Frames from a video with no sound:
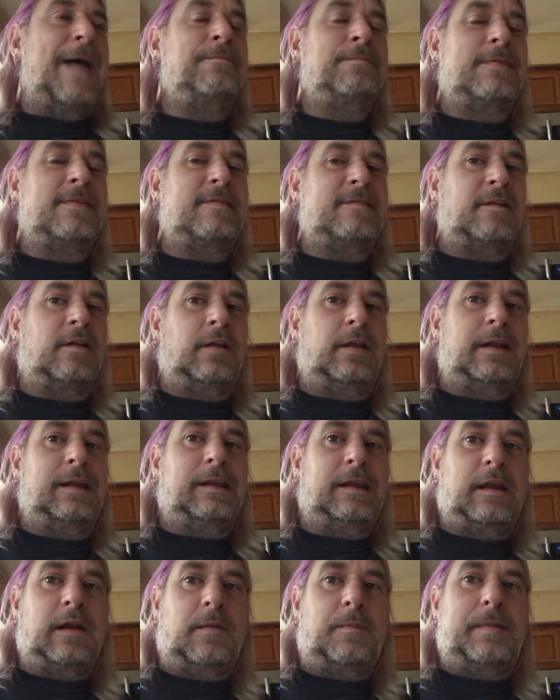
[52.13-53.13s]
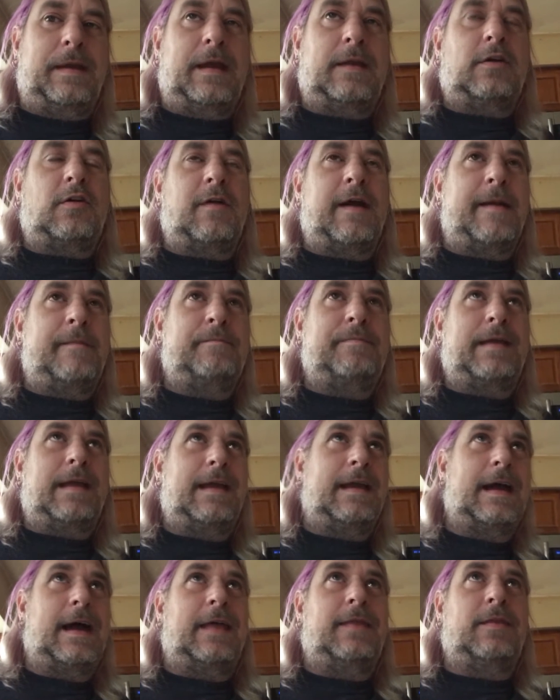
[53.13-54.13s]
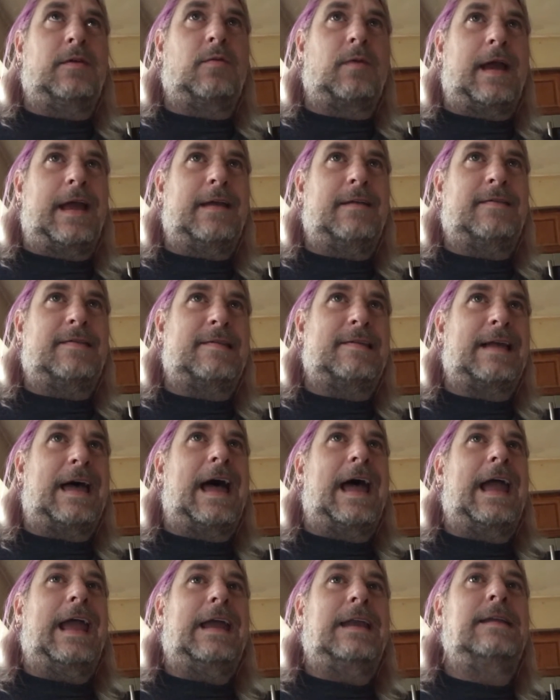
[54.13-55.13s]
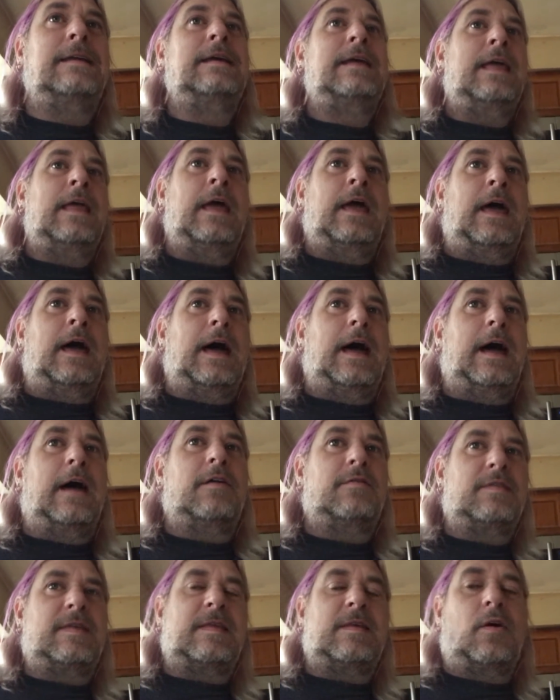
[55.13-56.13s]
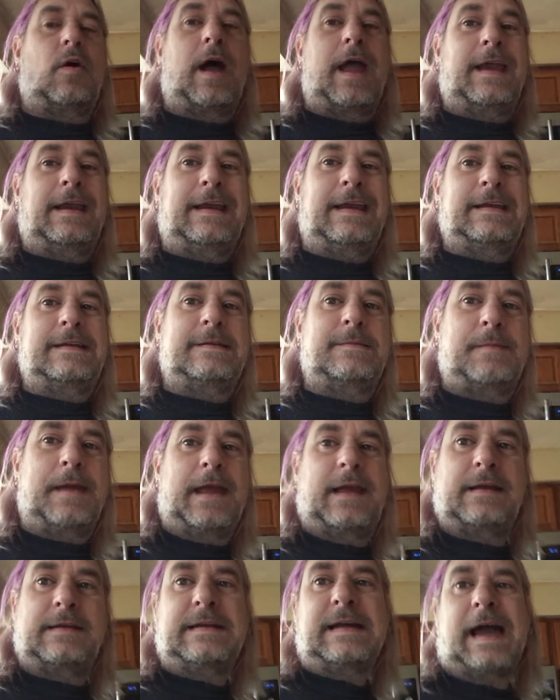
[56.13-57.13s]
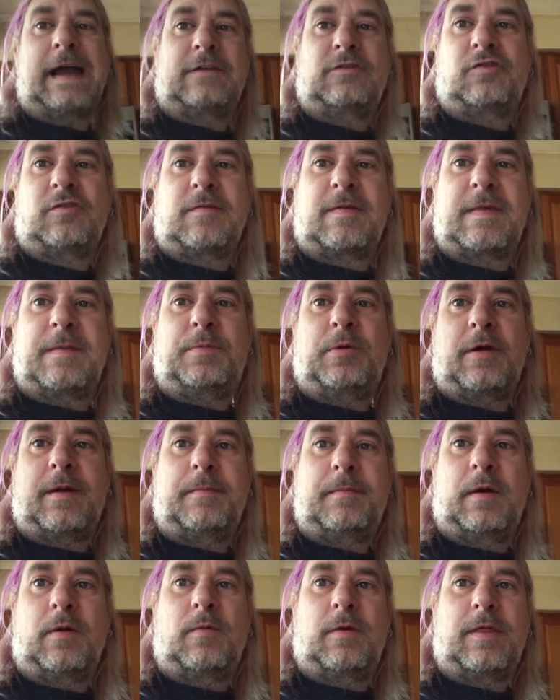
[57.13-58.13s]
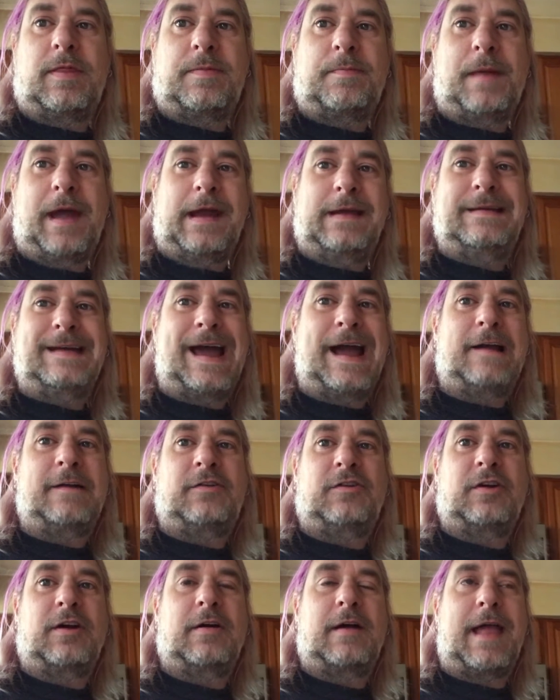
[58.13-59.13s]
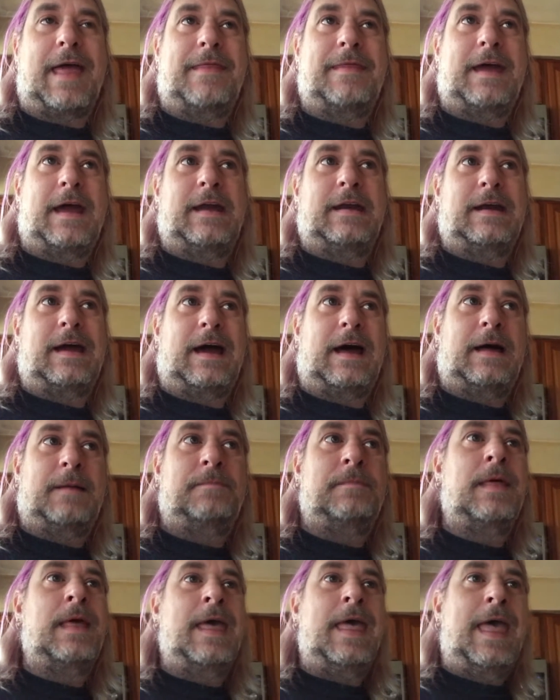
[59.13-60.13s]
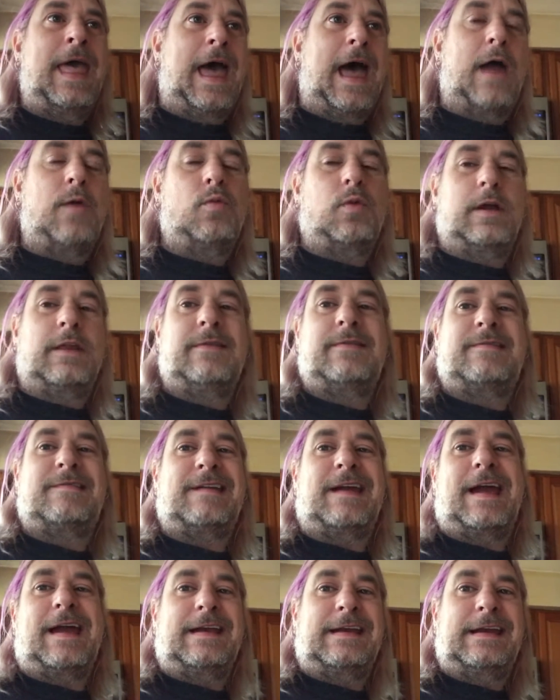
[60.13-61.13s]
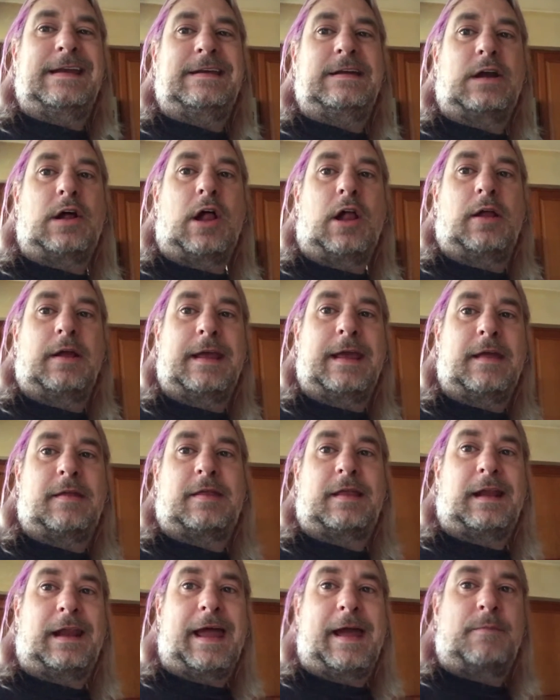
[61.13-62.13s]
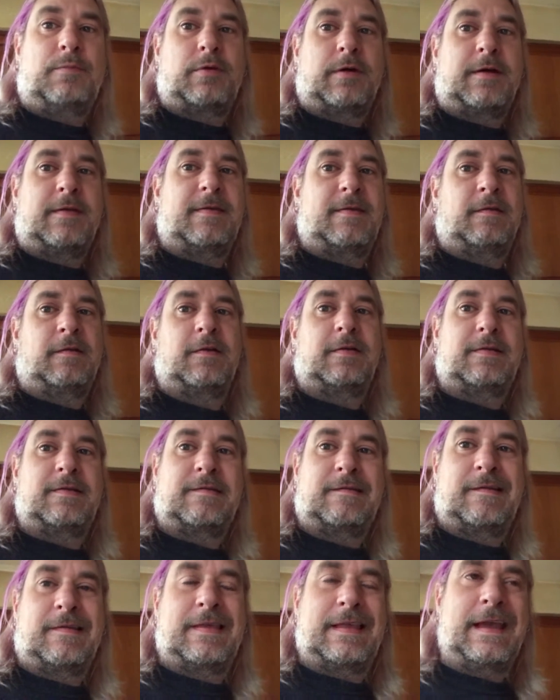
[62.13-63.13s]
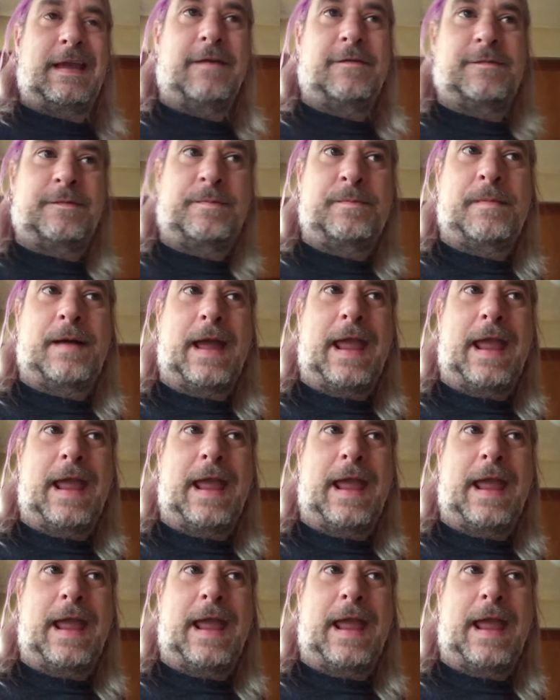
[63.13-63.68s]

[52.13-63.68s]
still a little bit cramping on the right side. So I need to make a doctor's appointment with my doctor. And then on Wednesday, I need to call and get the lab results to see if